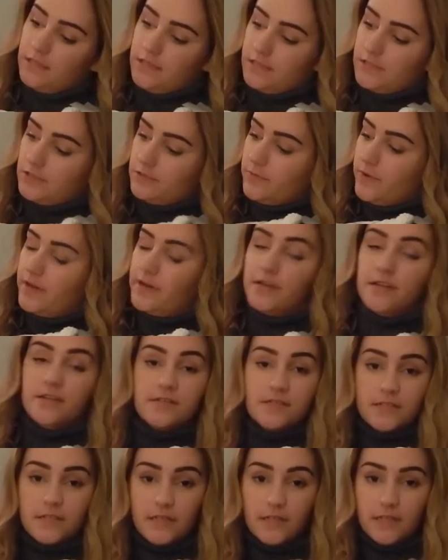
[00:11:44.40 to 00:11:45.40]
these
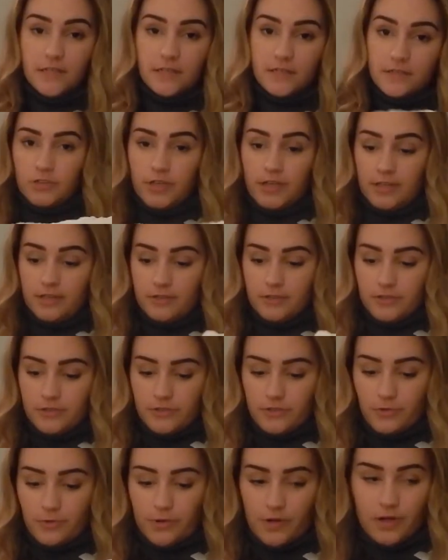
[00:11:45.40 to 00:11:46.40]
sweaters in the
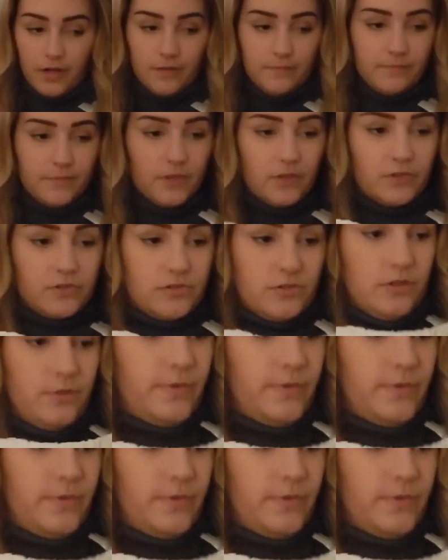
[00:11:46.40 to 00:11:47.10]
store. I'll show